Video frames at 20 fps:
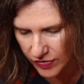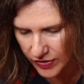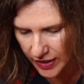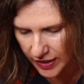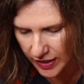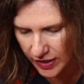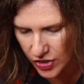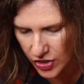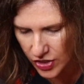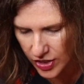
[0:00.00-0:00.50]
of an
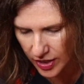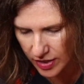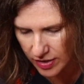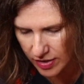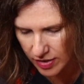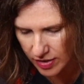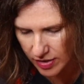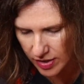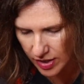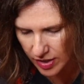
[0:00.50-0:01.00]
English text
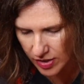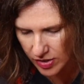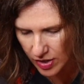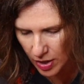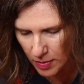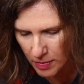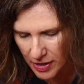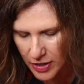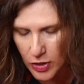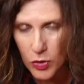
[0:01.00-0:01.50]
this year. So
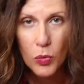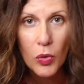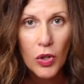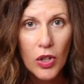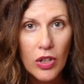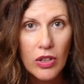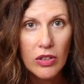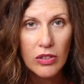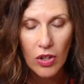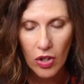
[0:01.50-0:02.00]
much
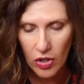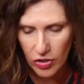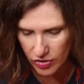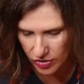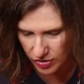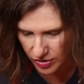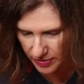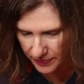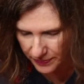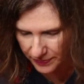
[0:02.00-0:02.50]
work
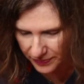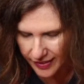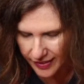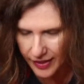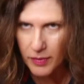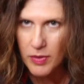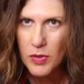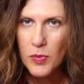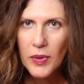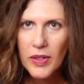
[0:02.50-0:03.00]
lost.
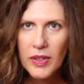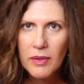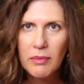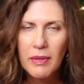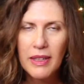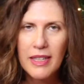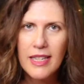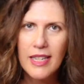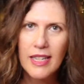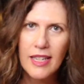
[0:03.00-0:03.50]
That was when
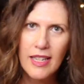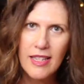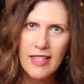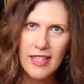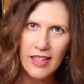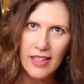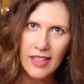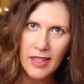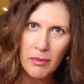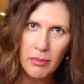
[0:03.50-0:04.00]
my T.S.
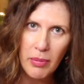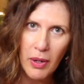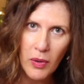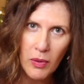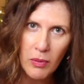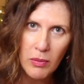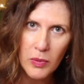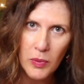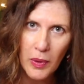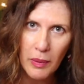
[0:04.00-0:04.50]
Eliot
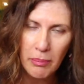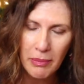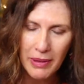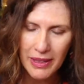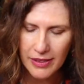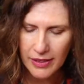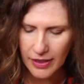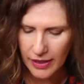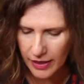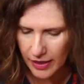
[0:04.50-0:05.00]
poems went
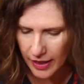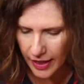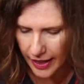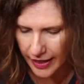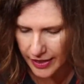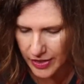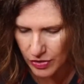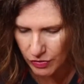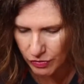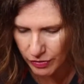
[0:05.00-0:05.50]
missing and I
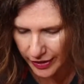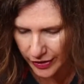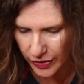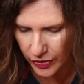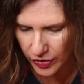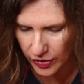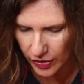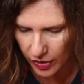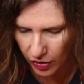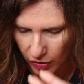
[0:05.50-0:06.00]
had to redo the